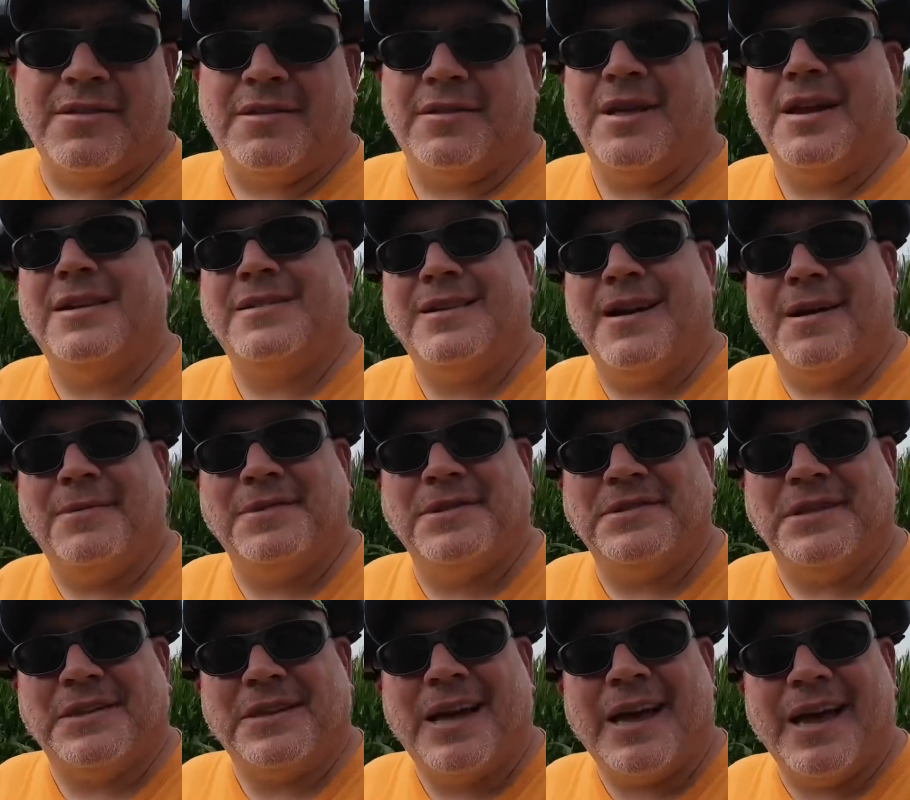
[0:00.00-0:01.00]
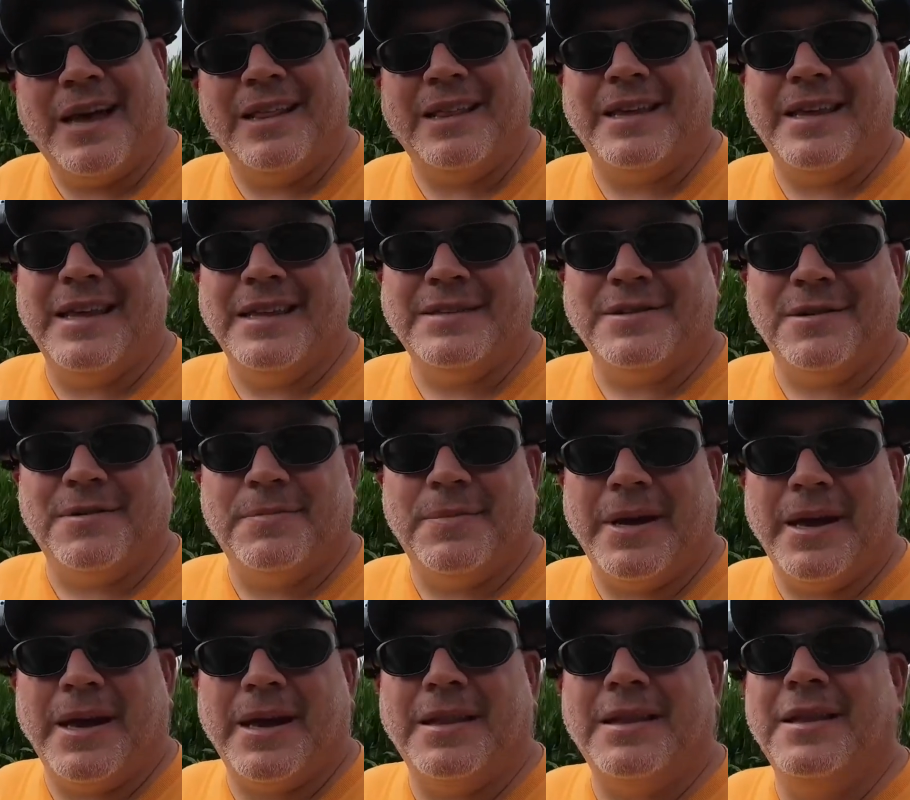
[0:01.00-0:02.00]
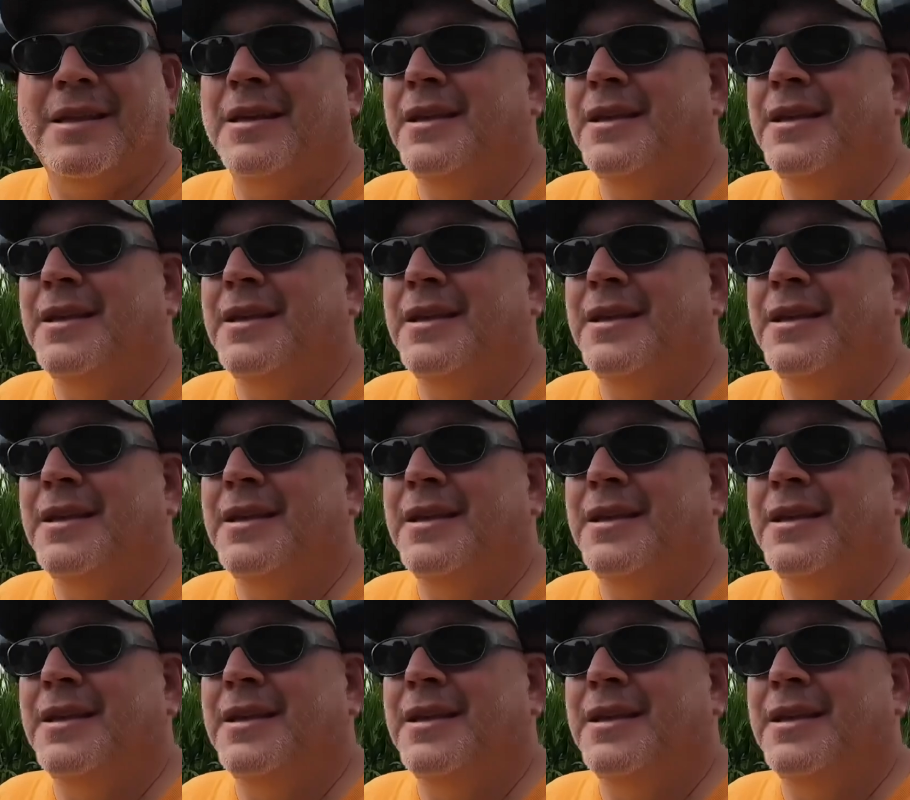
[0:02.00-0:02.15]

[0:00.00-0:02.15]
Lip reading: A lot of times it's at night, the kids are in bed.